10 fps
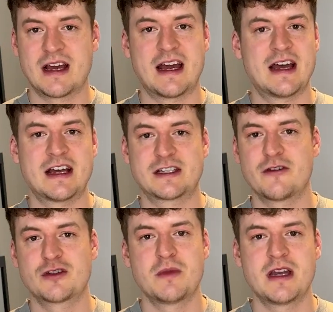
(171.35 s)
a
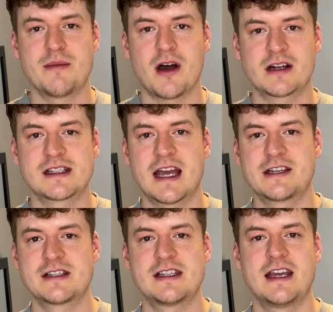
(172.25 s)
social media marketing
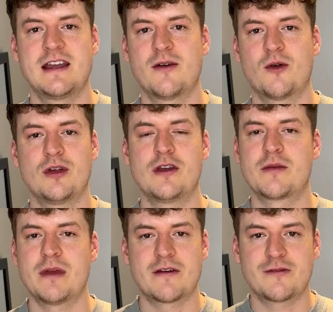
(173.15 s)
agency or you
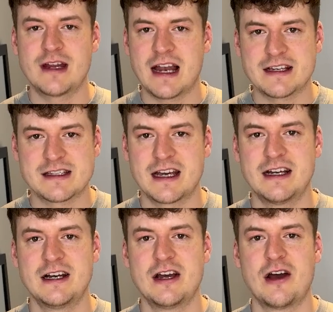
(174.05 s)
can be a freelancer
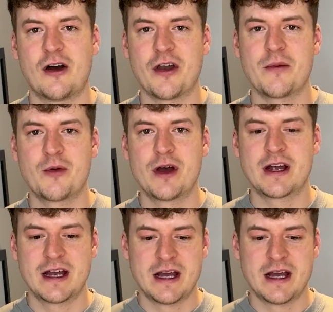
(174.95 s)
on Upwork.